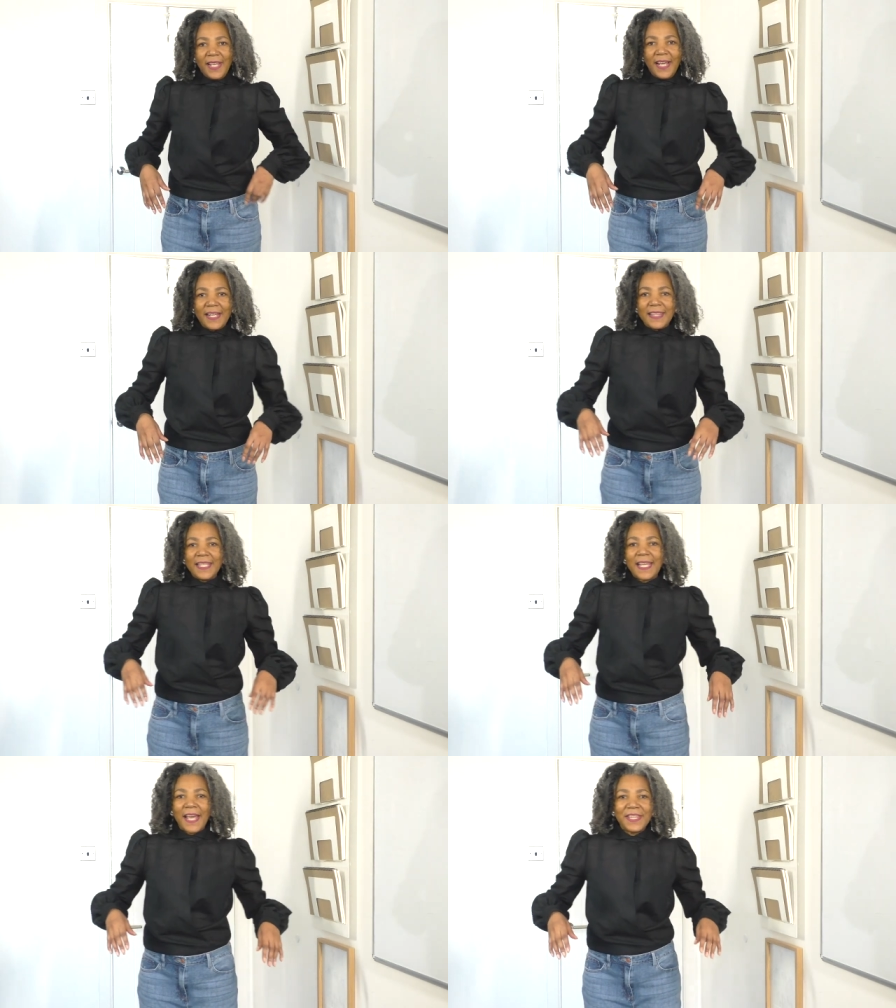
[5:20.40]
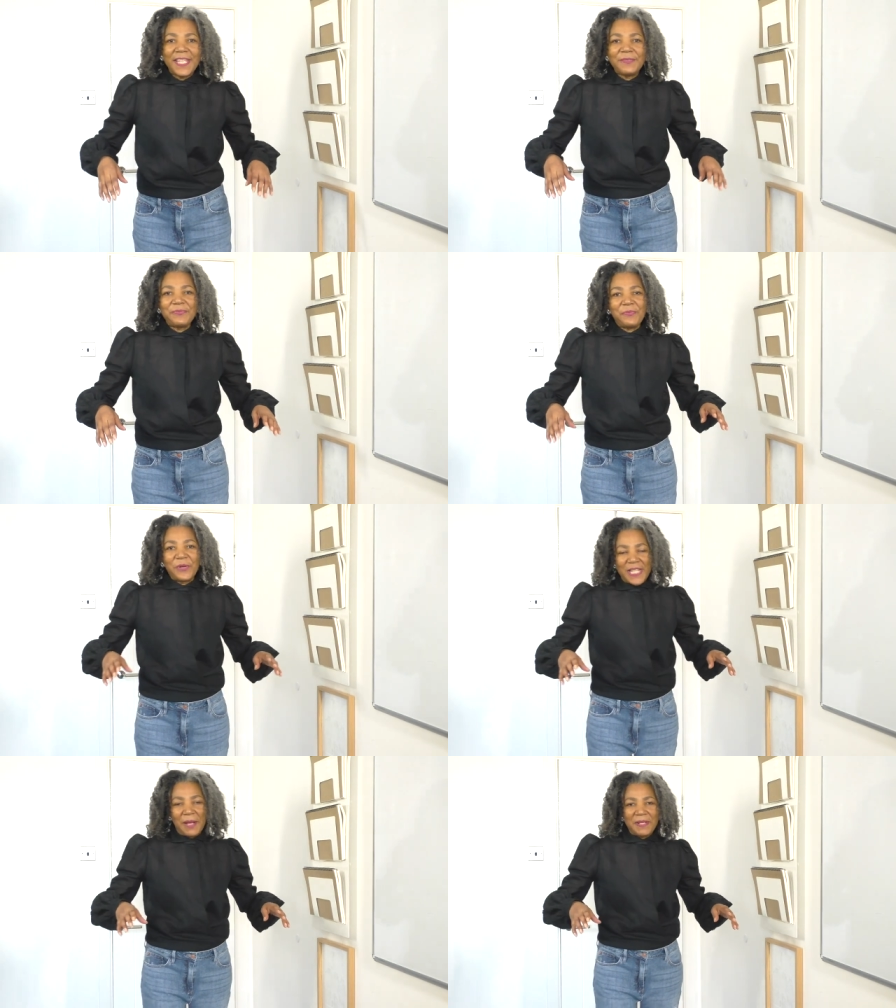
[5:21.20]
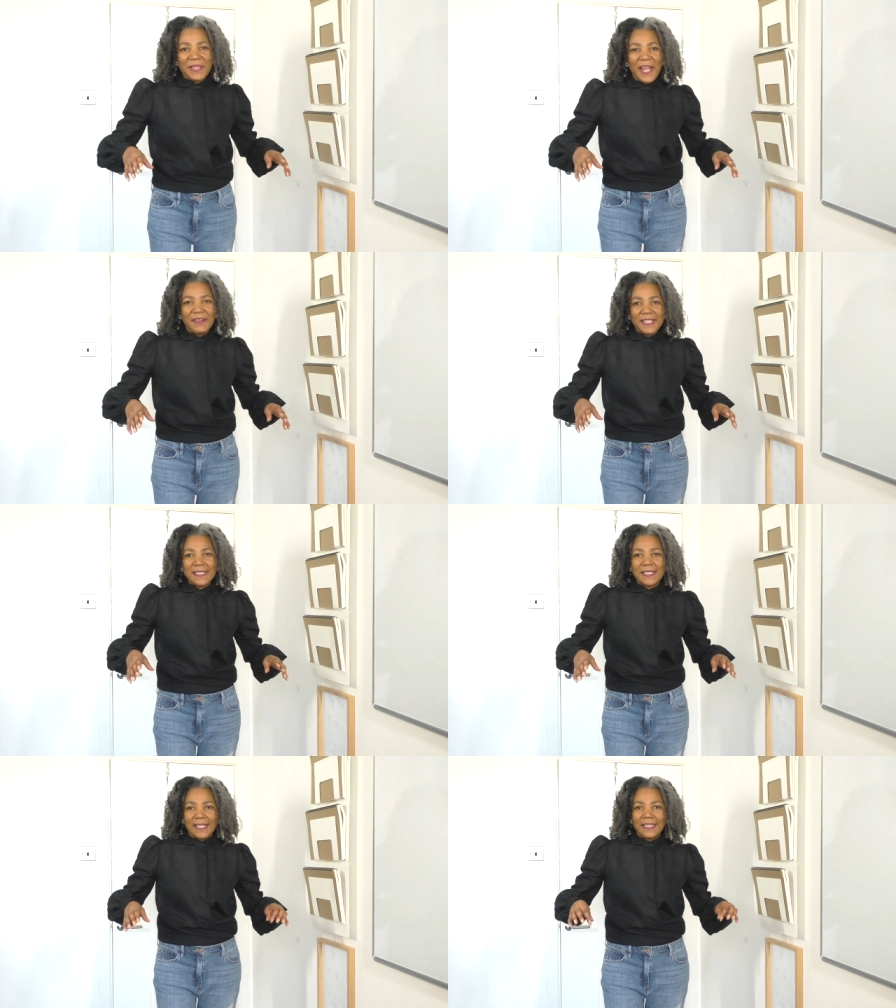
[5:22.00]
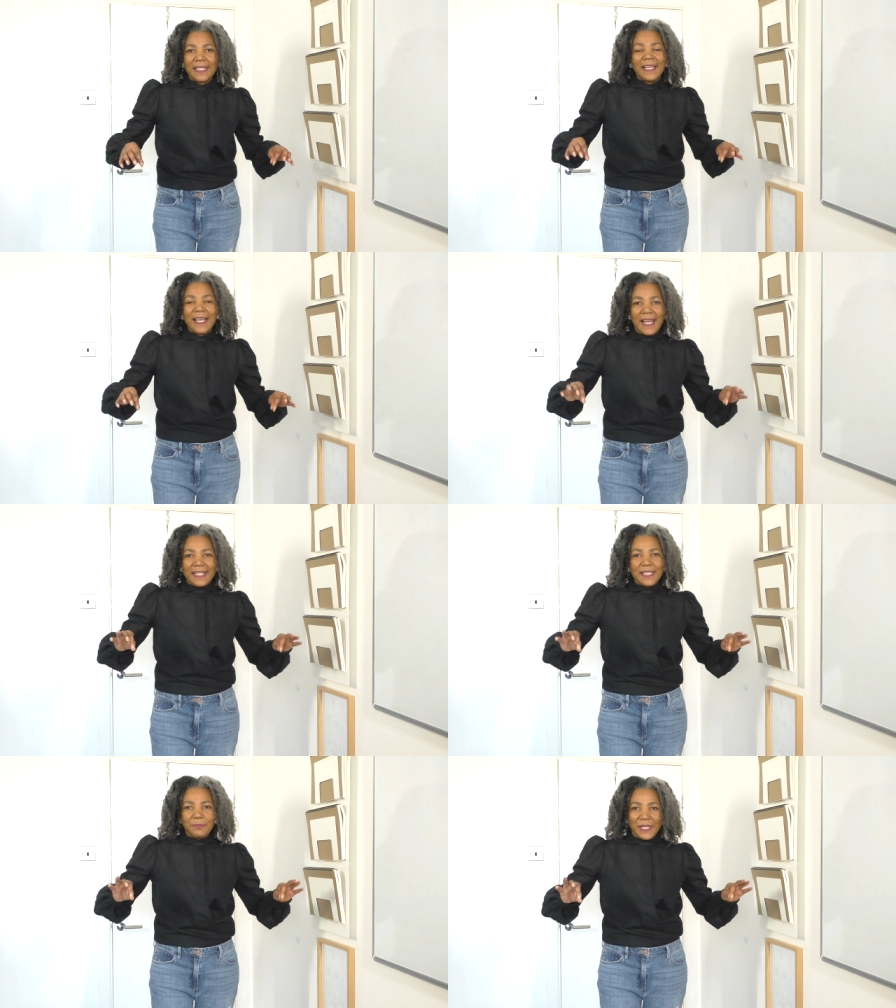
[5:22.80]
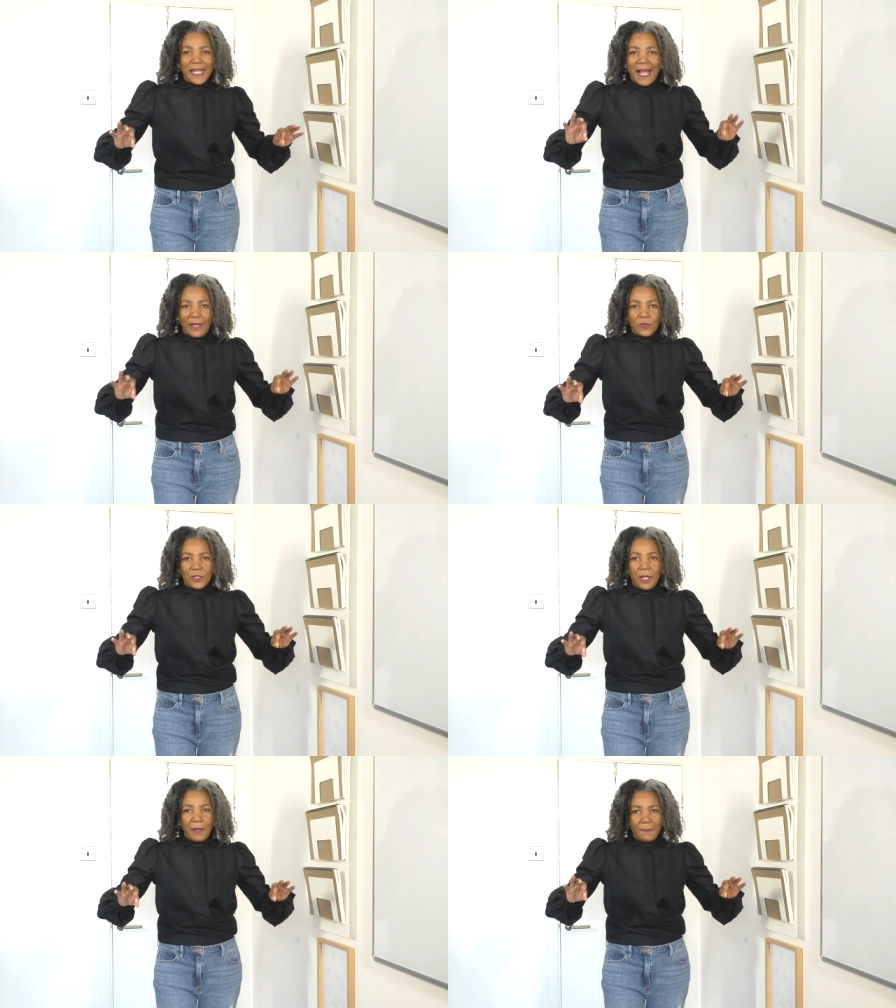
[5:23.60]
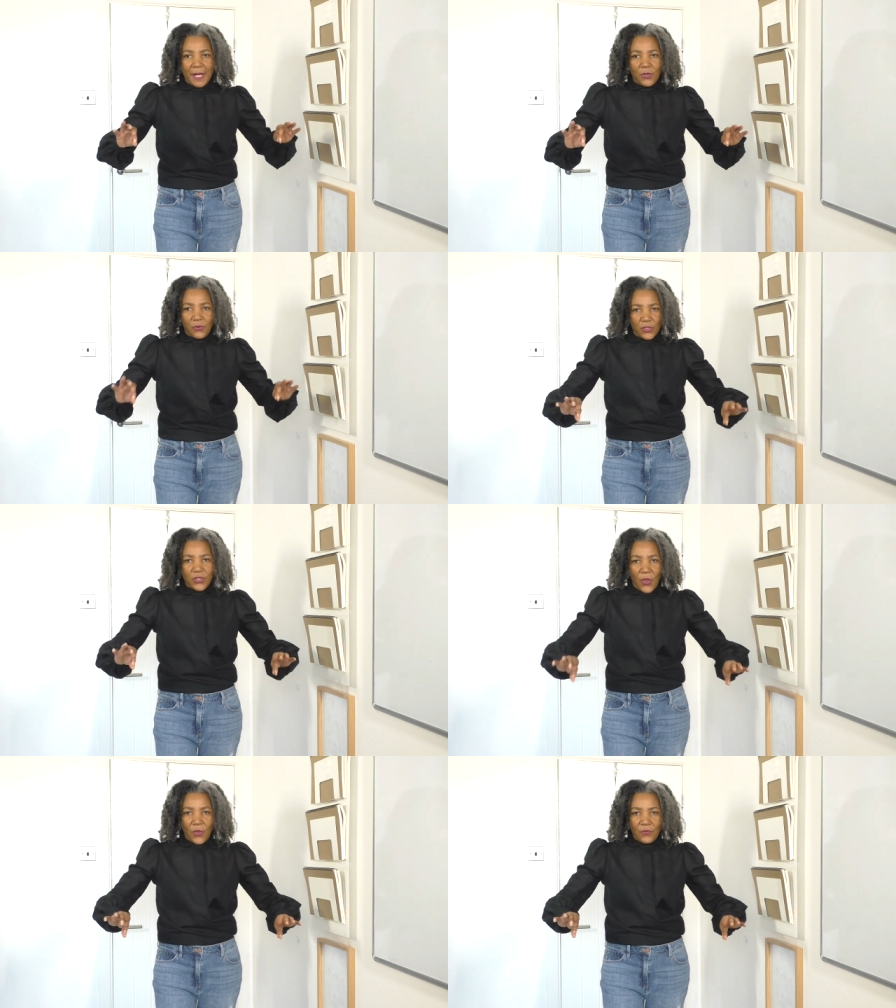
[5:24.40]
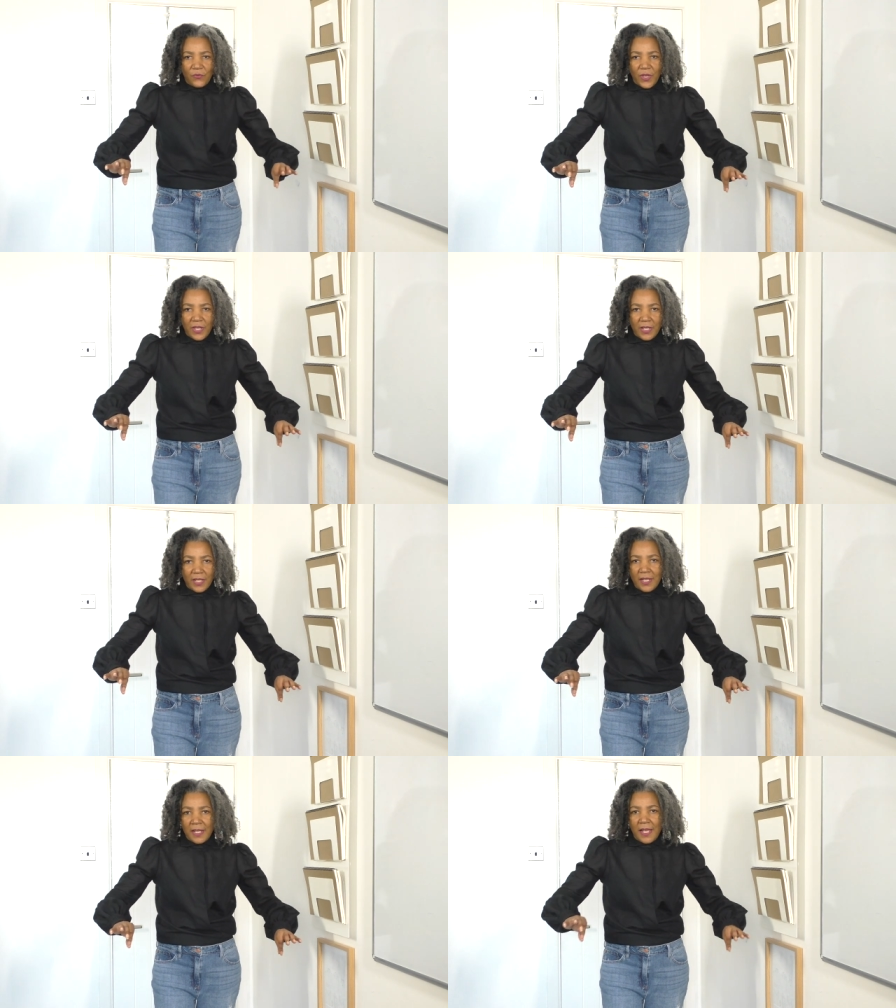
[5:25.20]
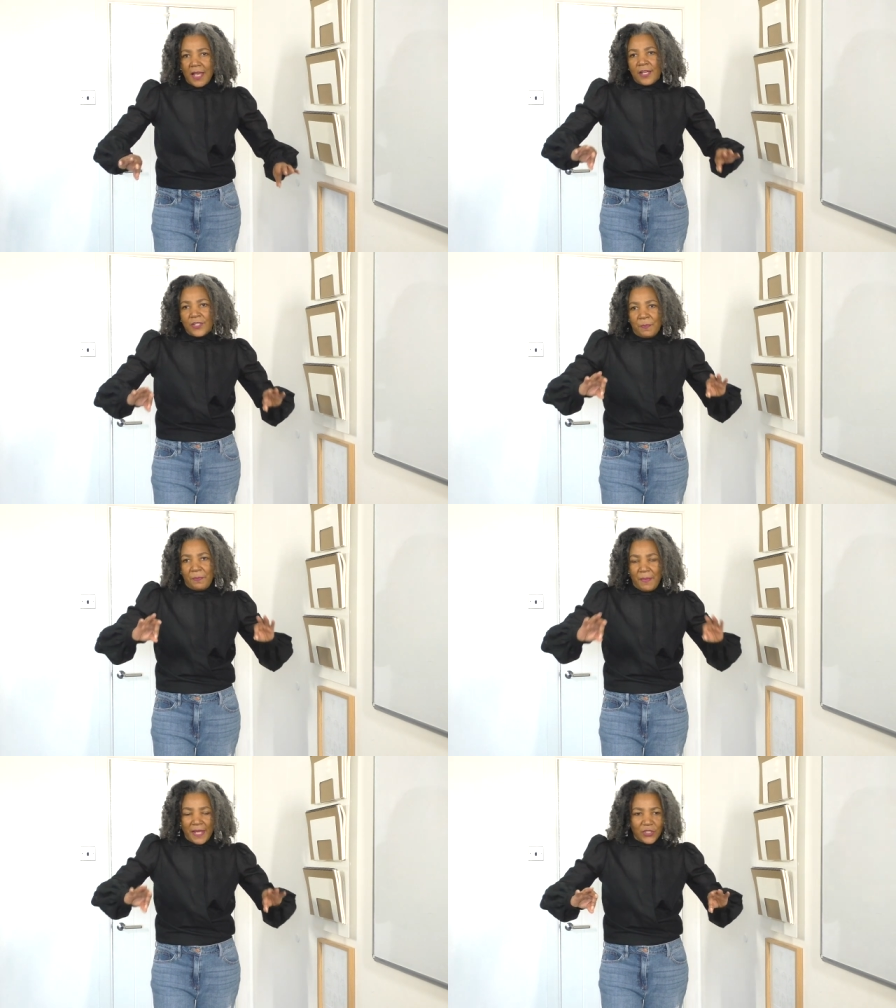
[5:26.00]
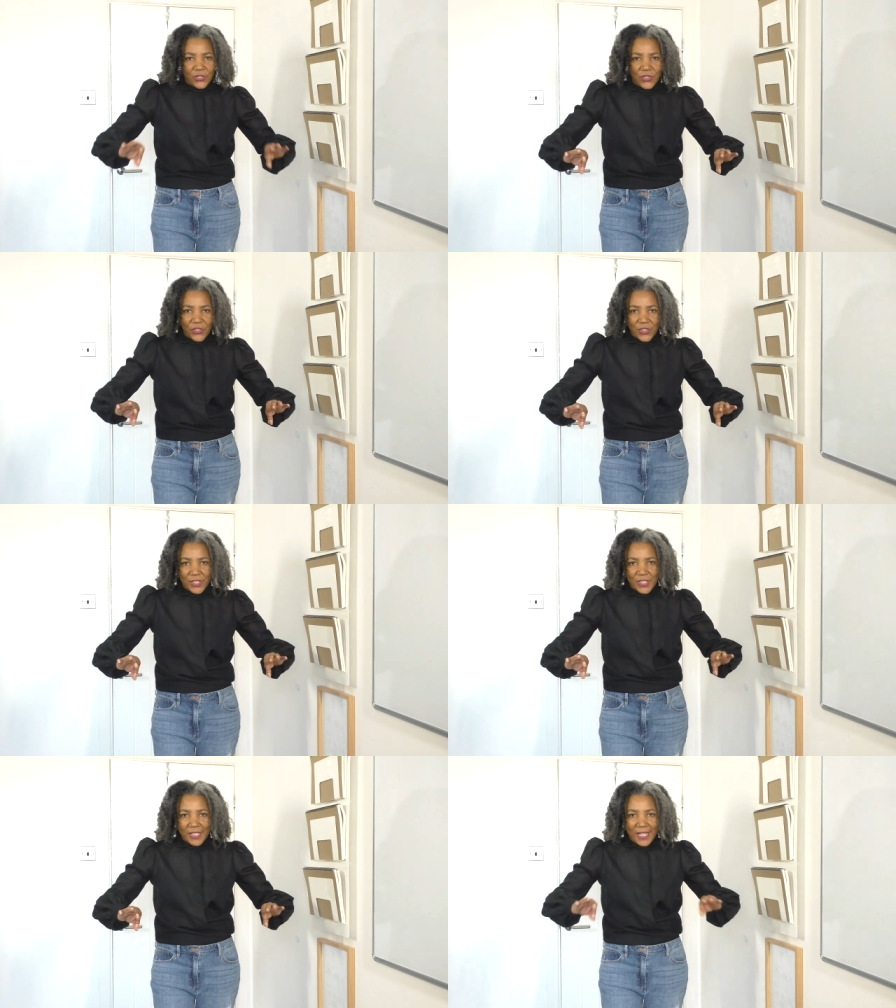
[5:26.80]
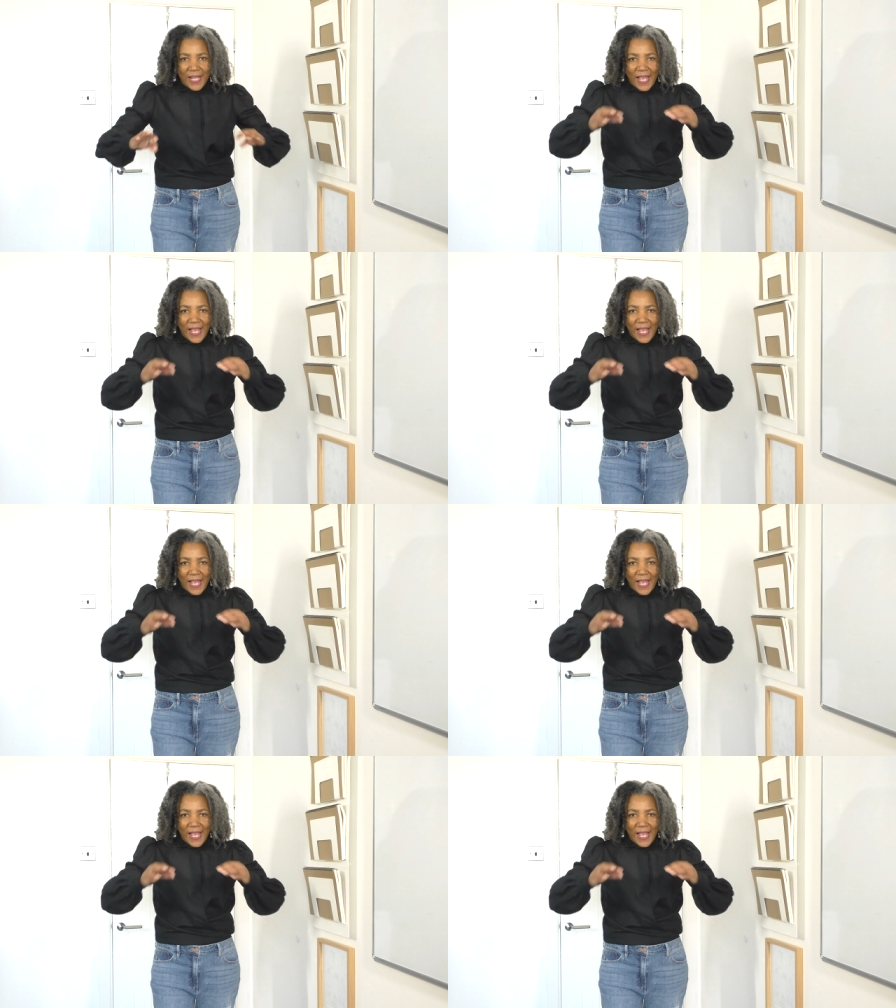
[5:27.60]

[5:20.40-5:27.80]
I think I think what's happening there is like I need to bring out my crossover men's shirts.